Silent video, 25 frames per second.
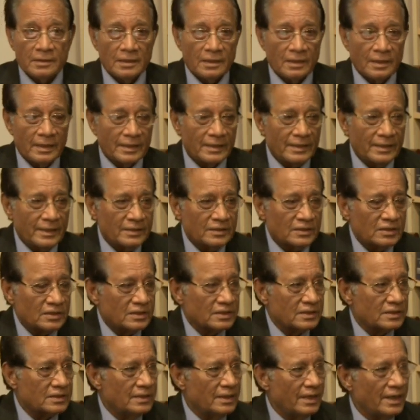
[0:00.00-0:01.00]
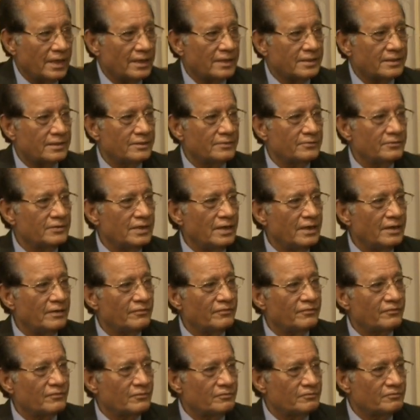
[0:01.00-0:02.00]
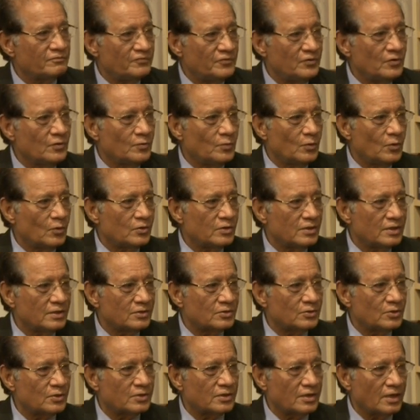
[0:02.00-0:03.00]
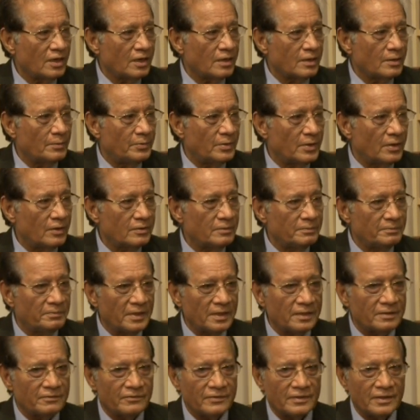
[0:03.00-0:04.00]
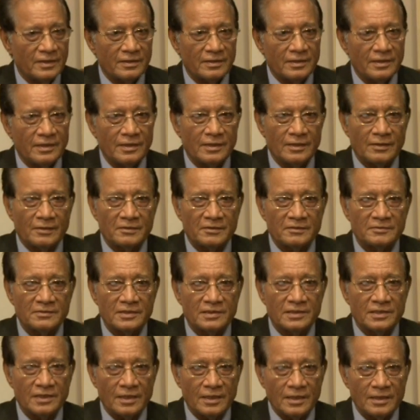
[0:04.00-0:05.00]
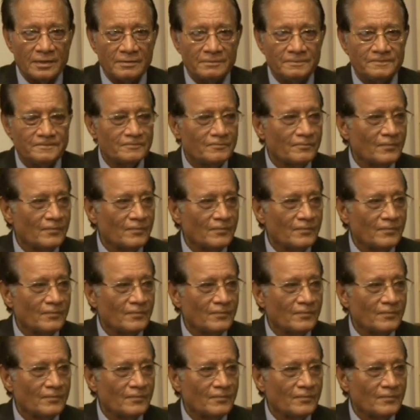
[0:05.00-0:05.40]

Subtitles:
I guess that we have few more things to talk about, but we are running out of the time.